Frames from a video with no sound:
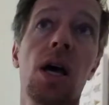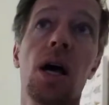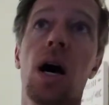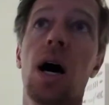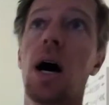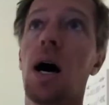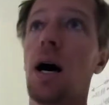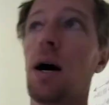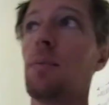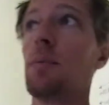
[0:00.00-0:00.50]

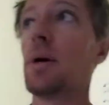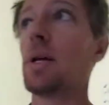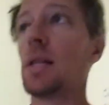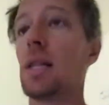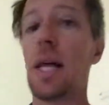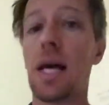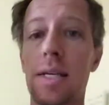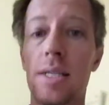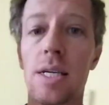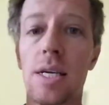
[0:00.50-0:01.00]

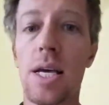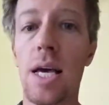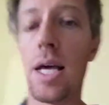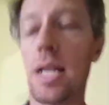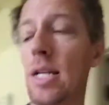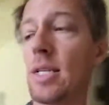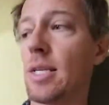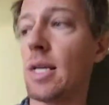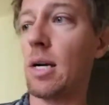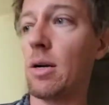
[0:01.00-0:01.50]
Unless,
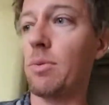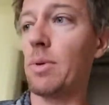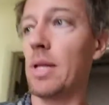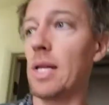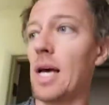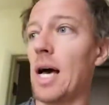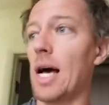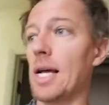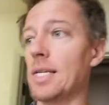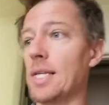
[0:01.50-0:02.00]
again, it's like a really
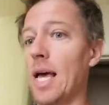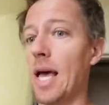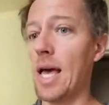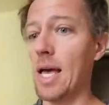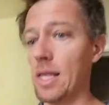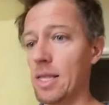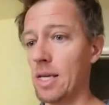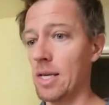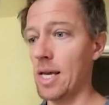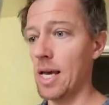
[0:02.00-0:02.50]
hot day
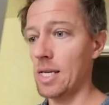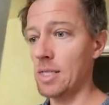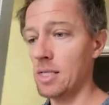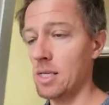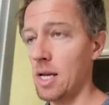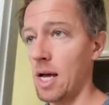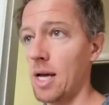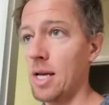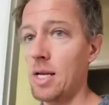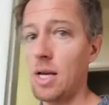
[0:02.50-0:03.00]
and
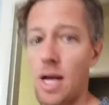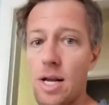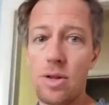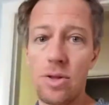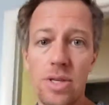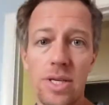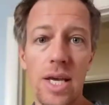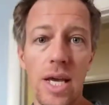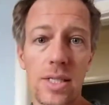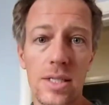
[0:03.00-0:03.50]
I know
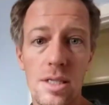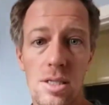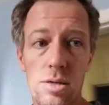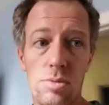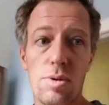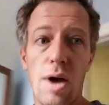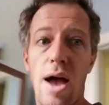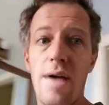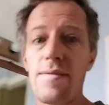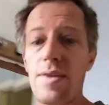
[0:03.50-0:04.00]
the guest is
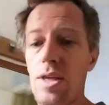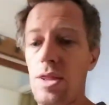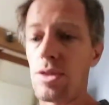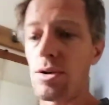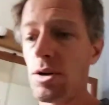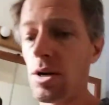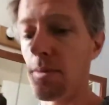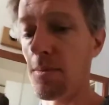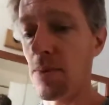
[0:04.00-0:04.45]
arriving in 30